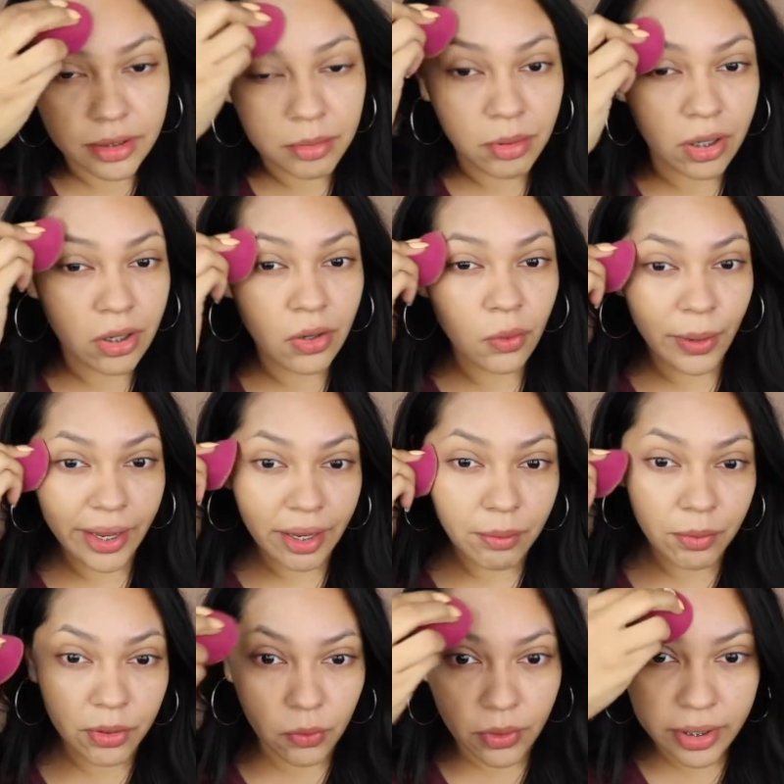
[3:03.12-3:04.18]
Tomorrow I'll wake
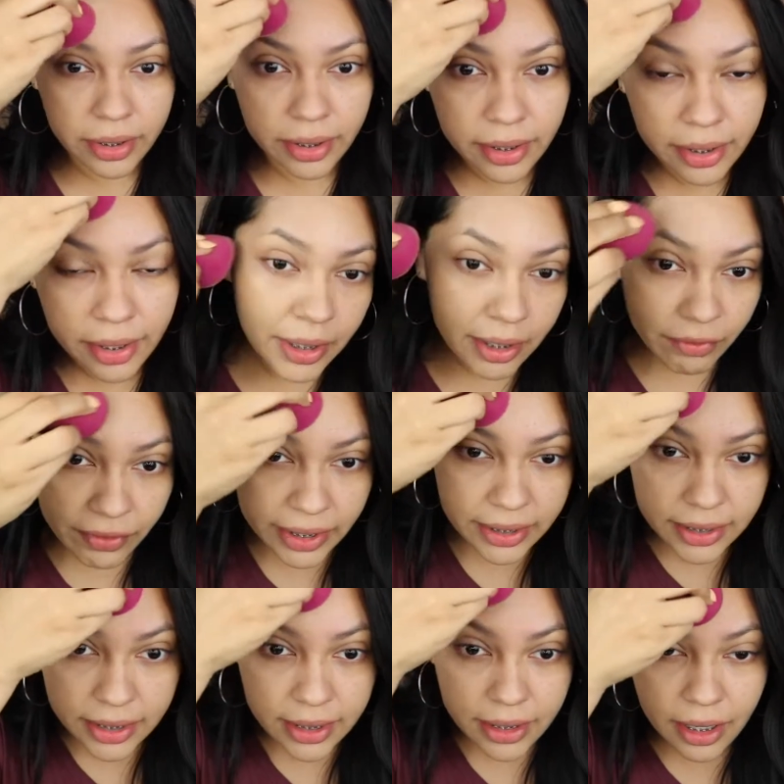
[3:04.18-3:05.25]
up with one. But if I
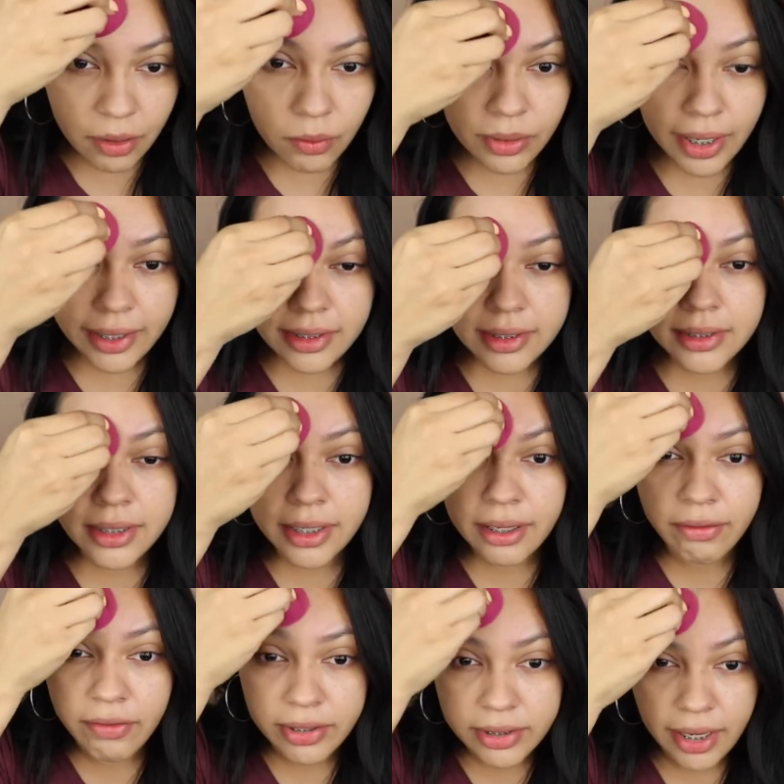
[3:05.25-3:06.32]
did, I would like to
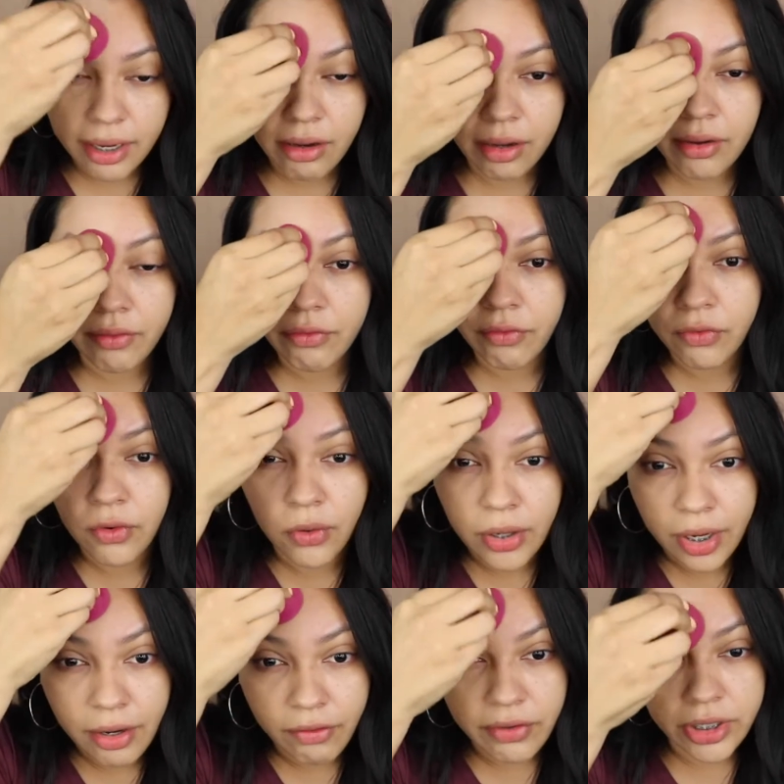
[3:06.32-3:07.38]
see if it's like a full
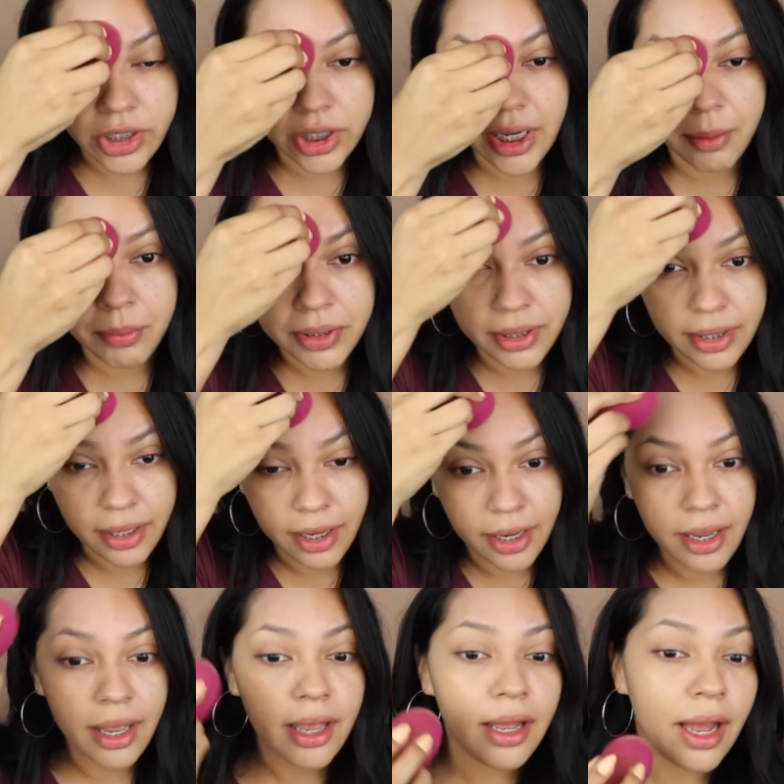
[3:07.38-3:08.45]
coverage type of
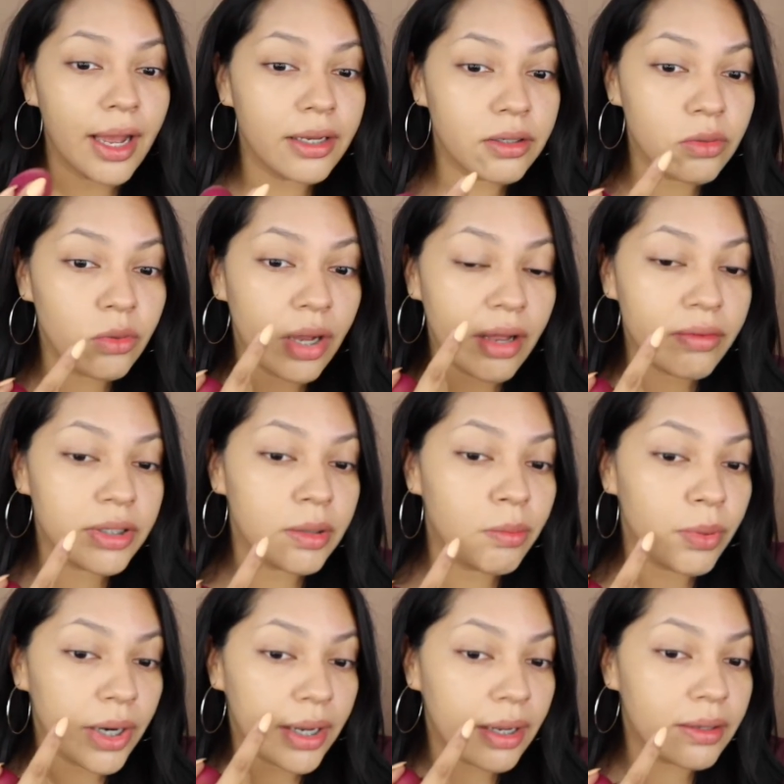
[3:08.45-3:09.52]
thing. I do have some
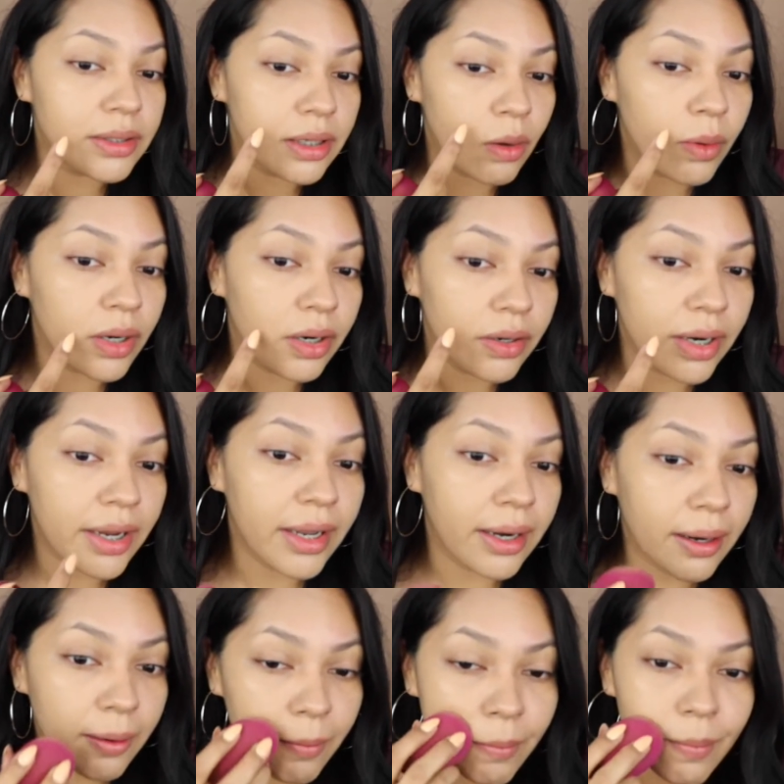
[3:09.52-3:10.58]
breakouts going on right
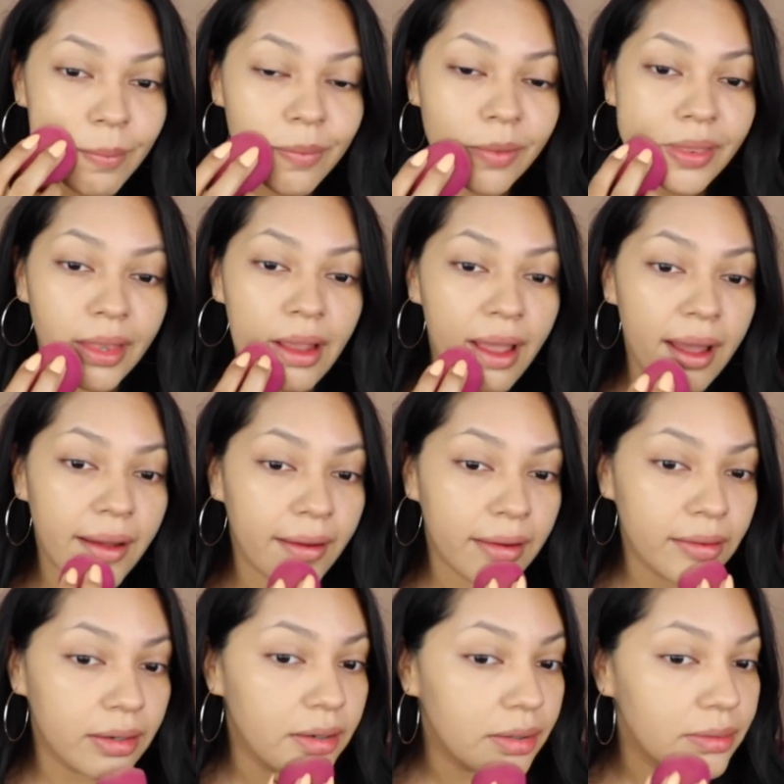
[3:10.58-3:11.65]
here
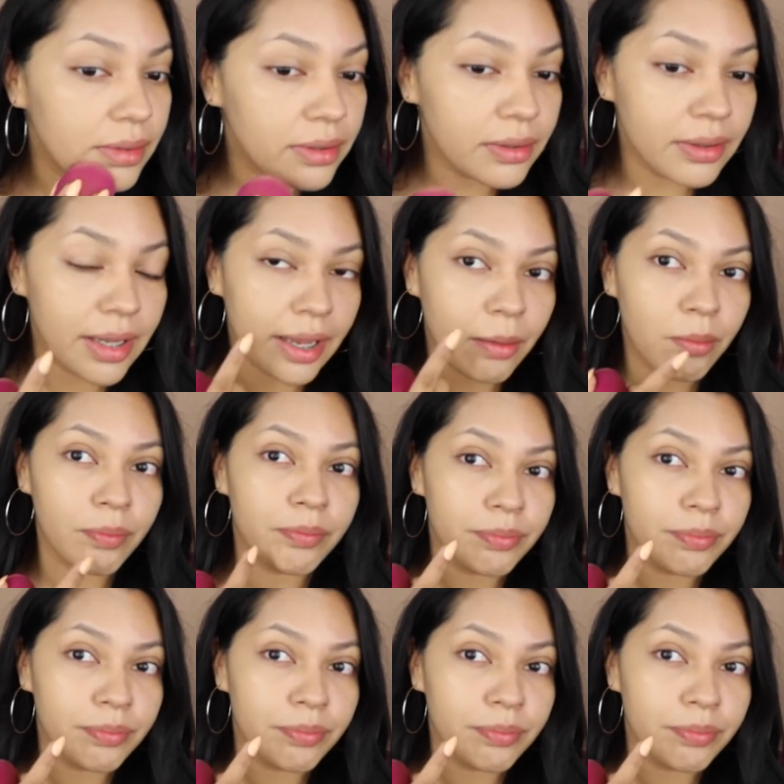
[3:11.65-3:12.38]
and like